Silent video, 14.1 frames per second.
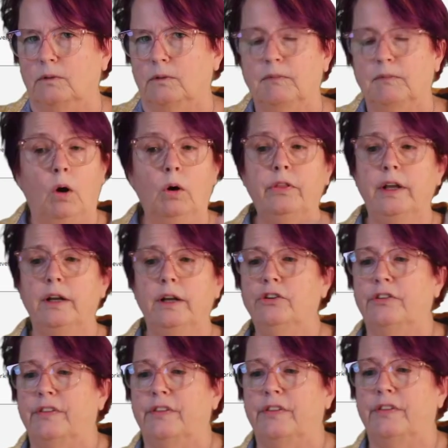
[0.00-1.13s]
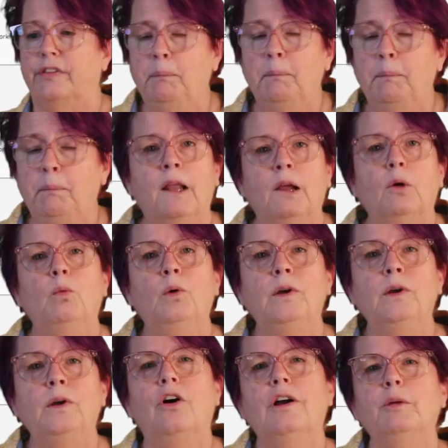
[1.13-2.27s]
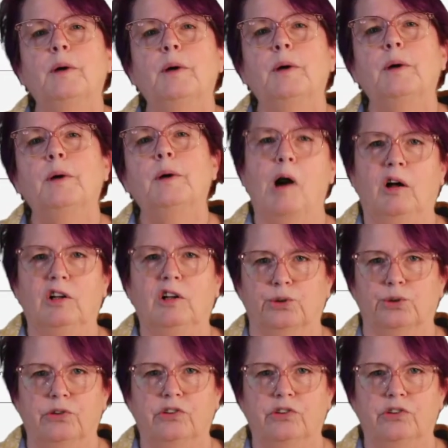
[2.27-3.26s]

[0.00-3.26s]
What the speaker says: Oh, there's a thing. We talk about modules